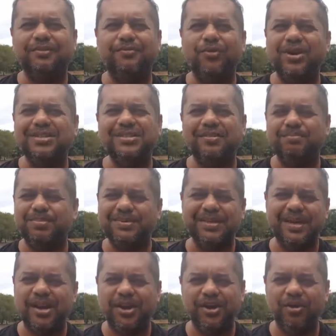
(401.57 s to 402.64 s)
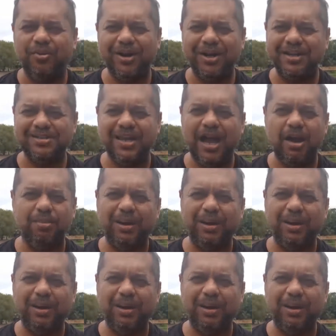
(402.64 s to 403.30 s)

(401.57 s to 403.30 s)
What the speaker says: 47%, I don't know what it is now,